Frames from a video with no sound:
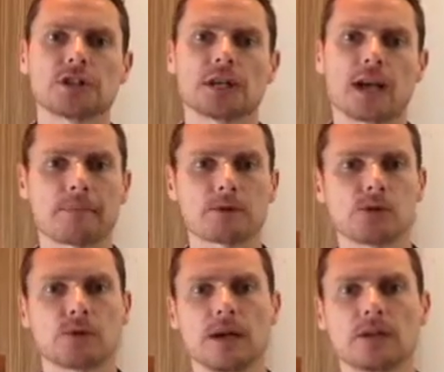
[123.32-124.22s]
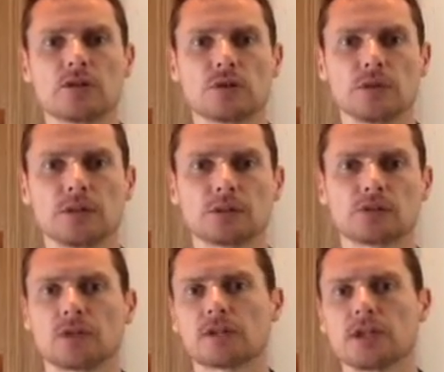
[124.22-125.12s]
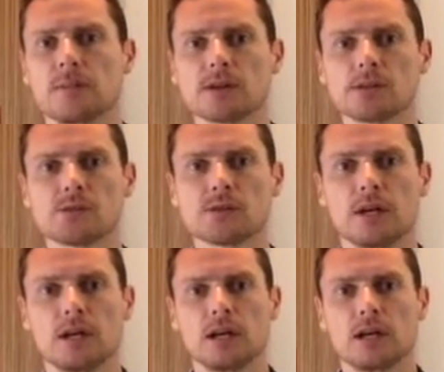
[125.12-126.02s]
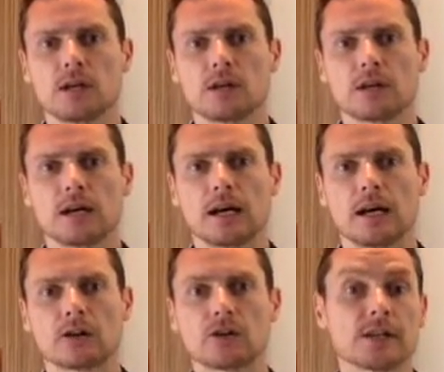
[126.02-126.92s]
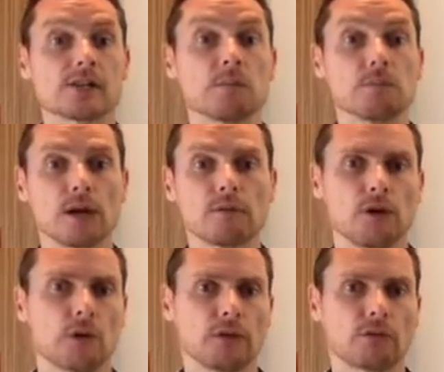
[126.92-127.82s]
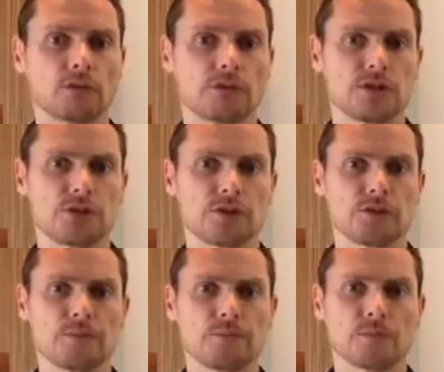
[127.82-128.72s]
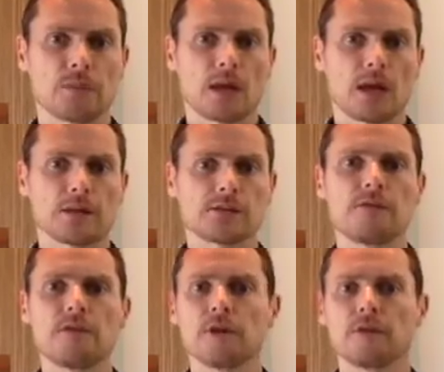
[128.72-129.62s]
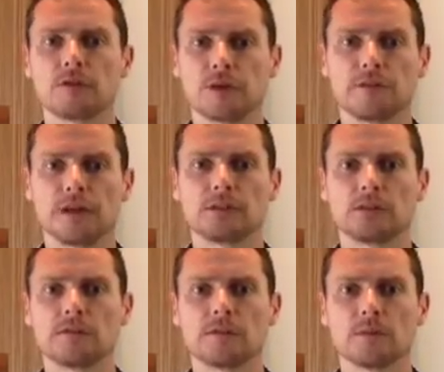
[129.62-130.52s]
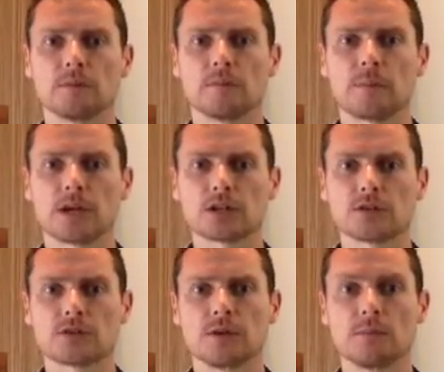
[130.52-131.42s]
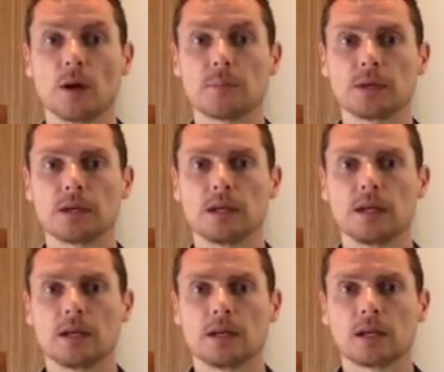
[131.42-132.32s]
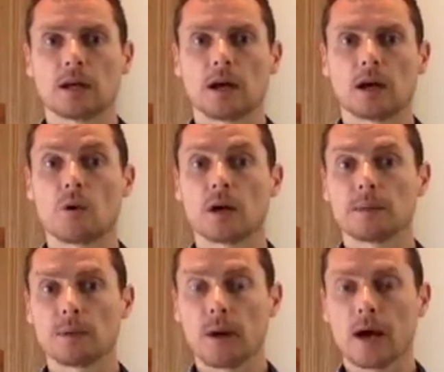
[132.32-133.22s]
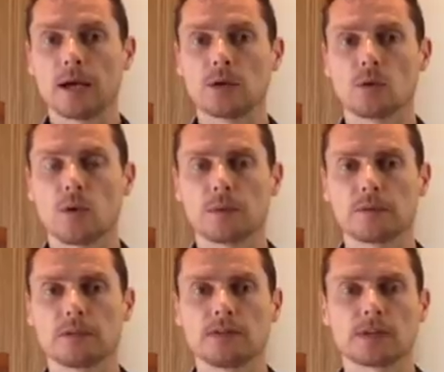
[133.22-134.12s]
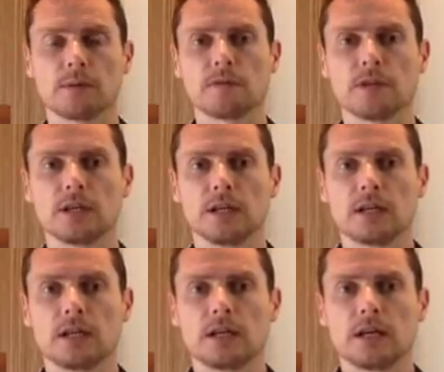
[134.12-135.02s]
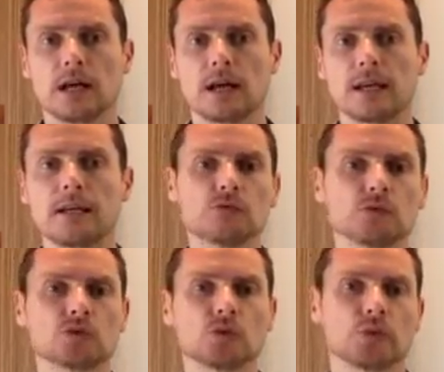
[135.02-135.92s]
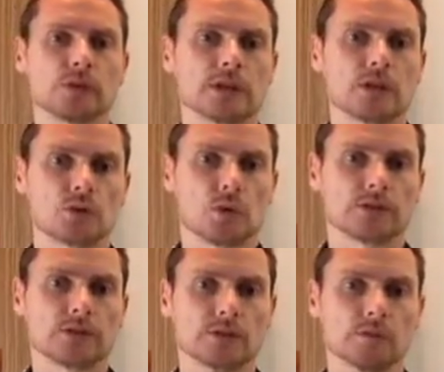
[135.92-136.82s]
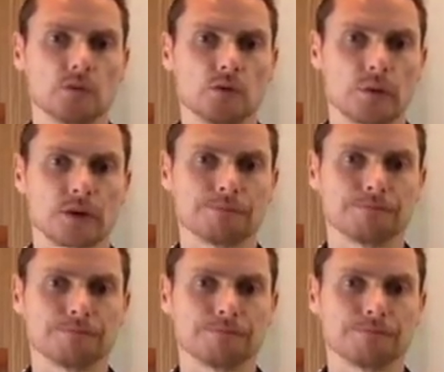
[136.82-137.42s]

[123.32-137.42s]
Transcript: the capsule around the joint and stretching the muscles, creating some blood flow in through the tissue. And it's very, very effective for patients that might be in quite a bit of pain or quite a bit of discomfort in restoring the joint's movement.